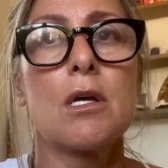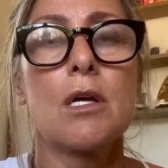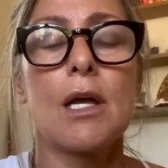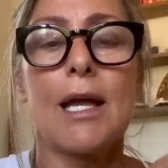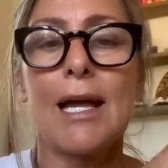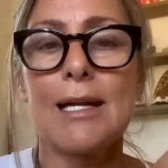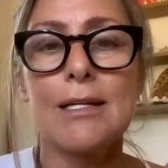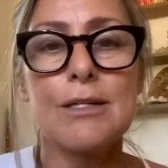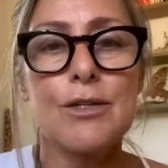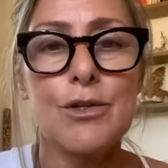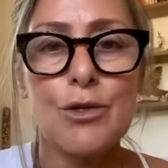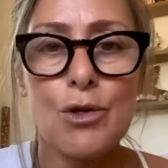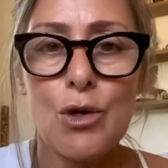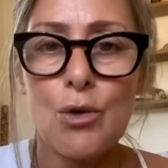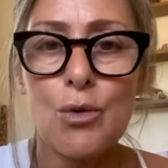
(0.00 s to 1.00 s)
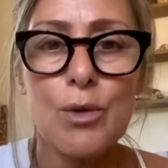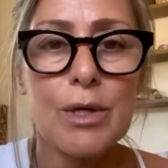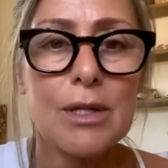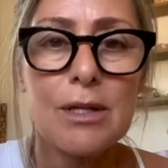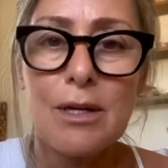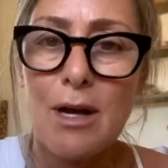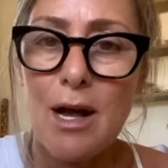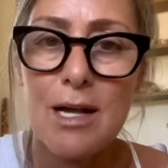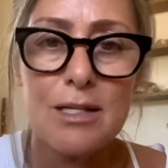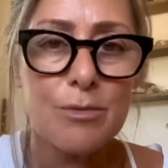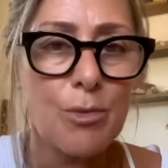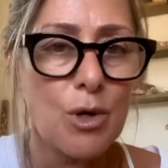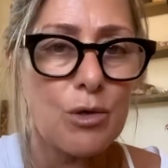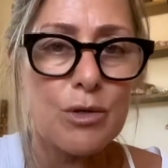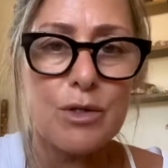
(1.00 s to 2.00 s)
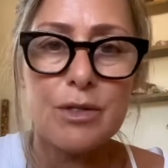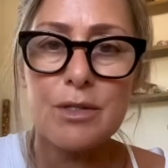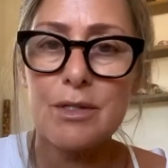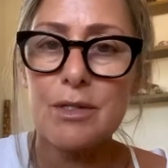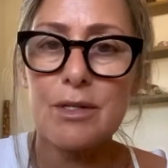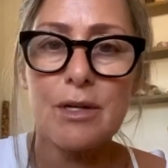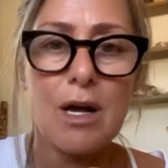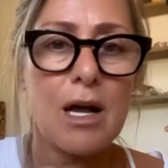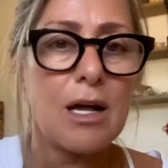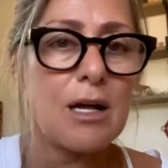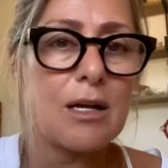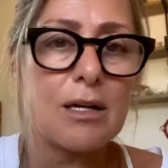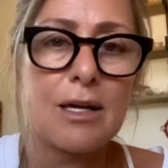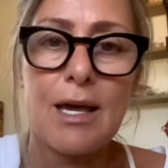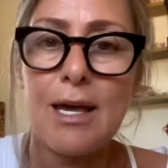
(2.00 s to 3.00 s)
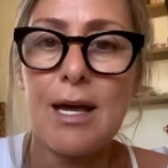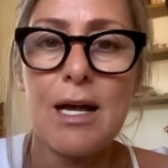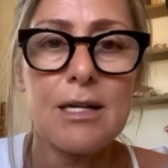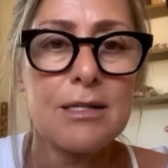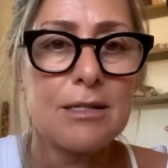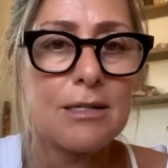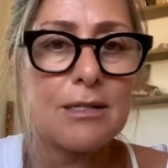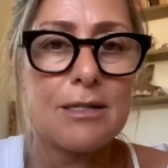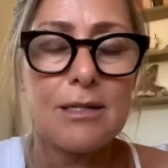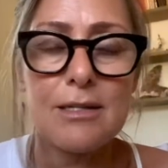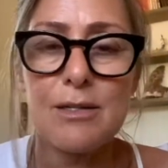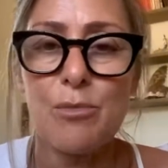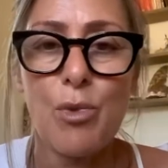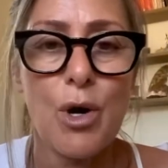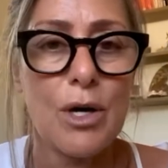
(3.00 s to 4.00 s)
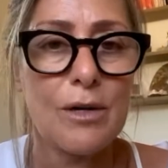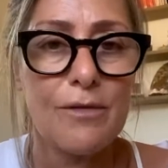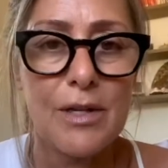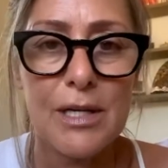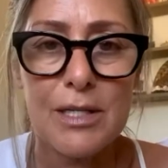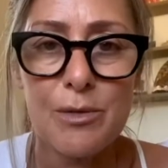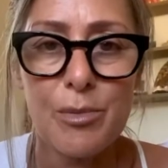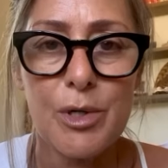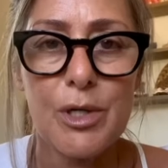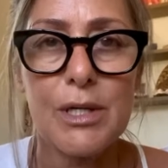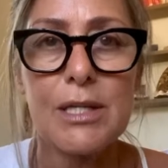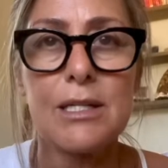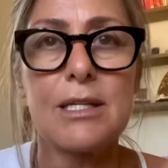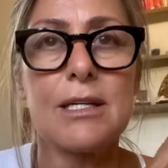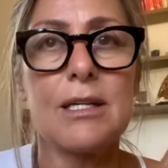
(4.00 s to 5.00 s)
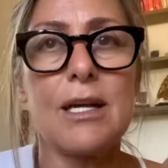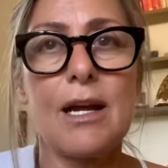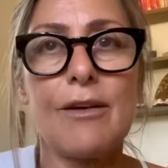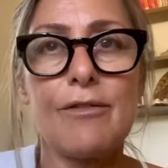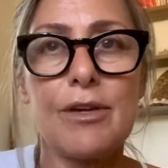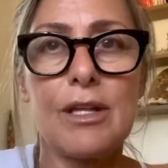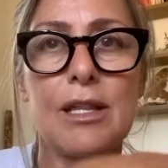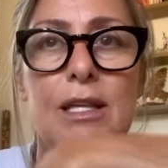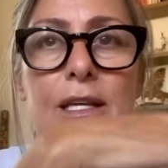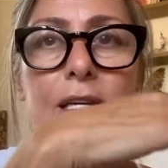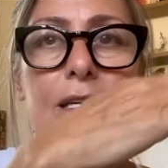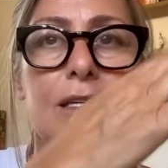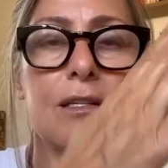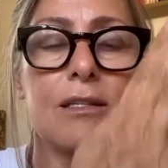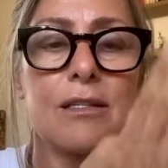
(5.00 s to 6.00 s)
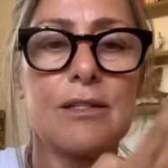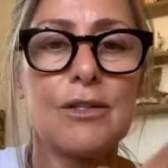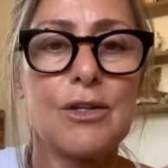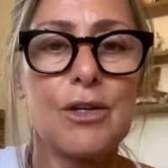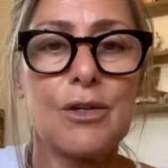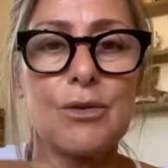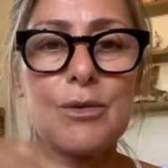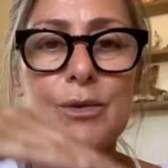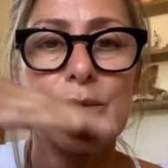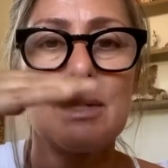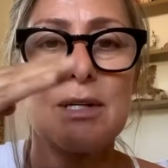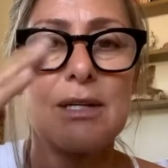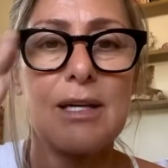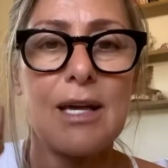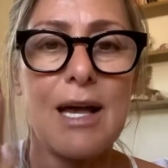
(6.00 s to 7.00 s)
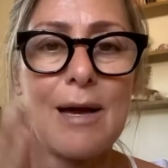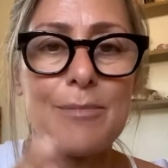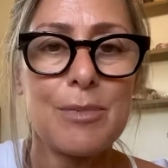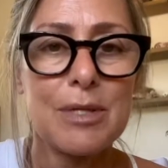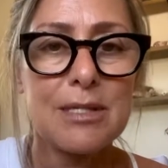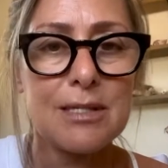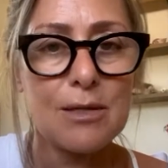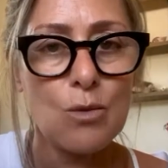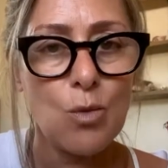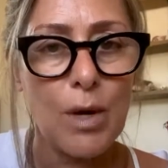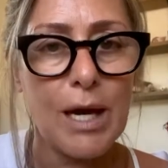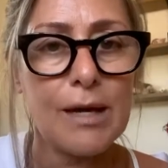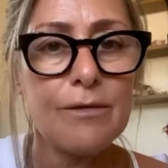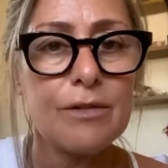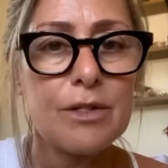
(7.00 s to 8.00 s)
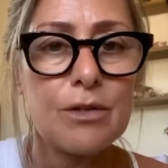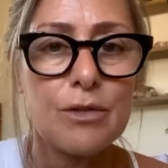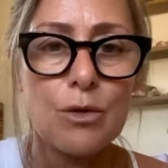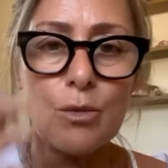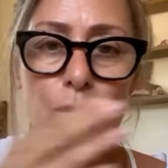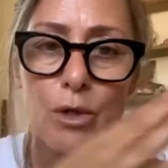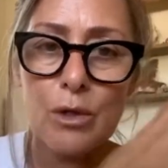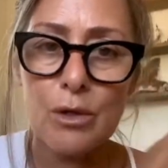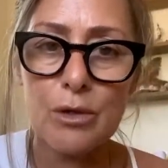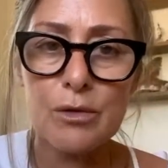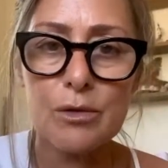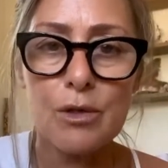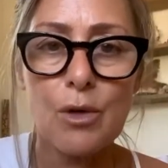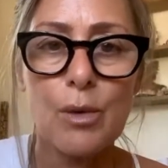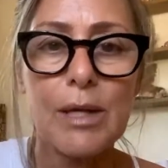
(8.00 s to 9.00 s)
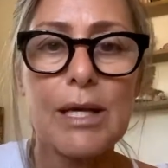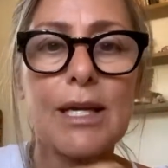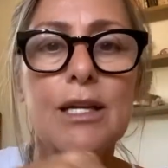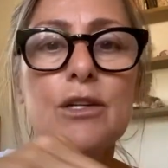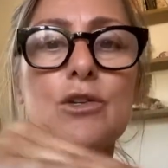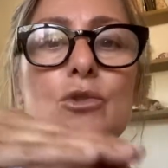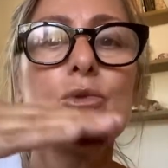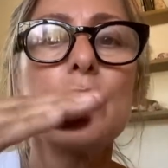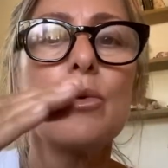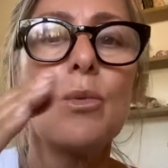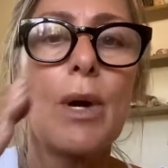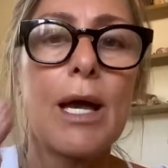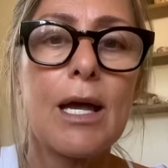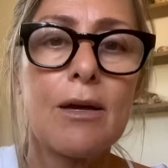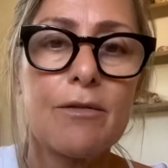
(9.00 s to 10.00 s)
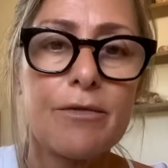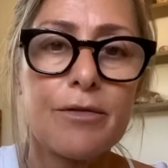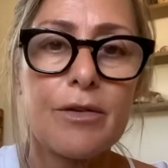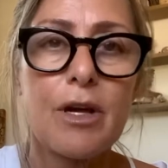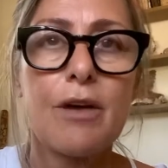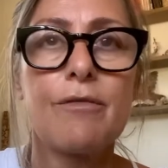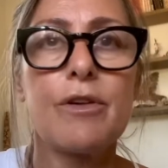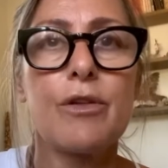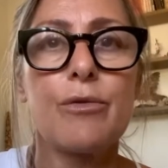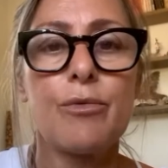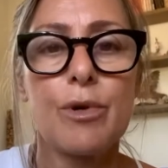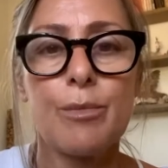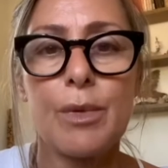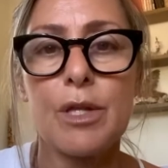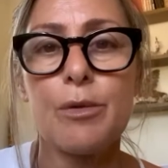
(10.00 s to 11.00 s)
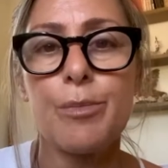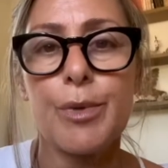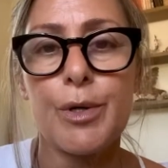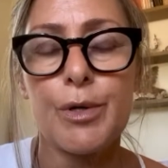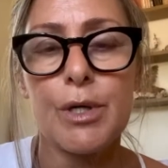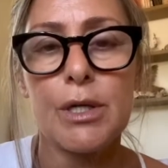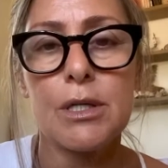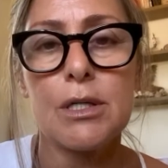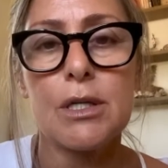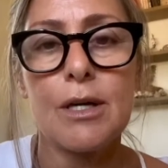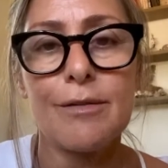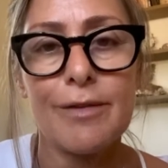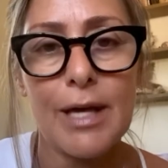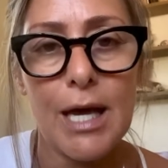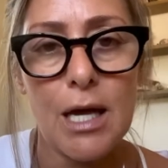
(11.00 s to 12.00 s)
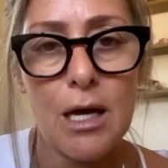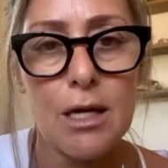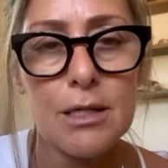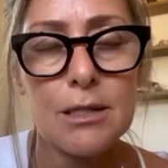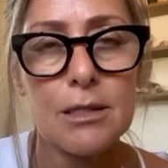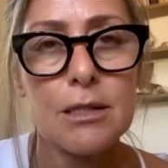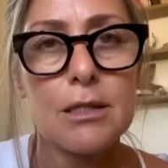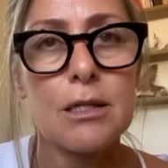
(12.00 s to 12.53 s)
And, you know, in the cosmos, chaos is a part of the experience, and everything, you know, happens in waves. So we're going into a wave of a 3-month period of chaos.